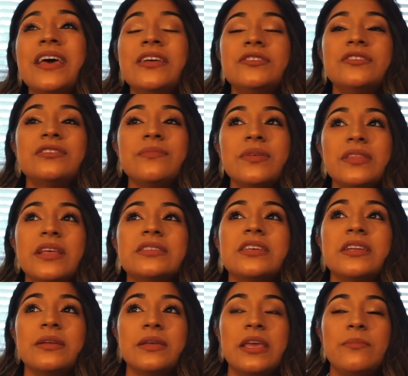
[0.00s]
Do something that's
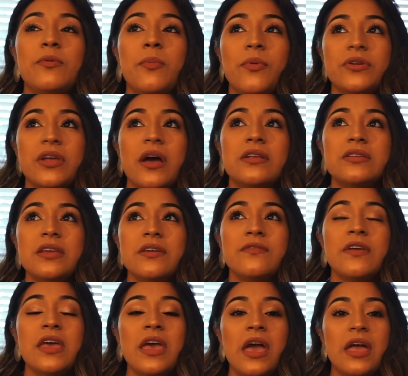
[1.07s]
gonna keep you
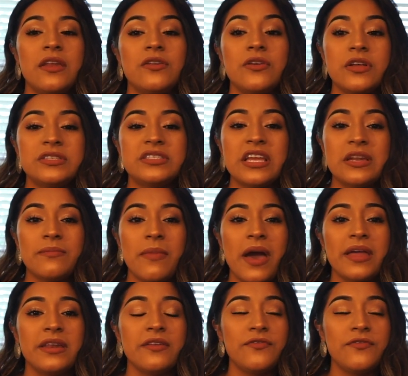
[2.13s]
productive and in a good state of mind.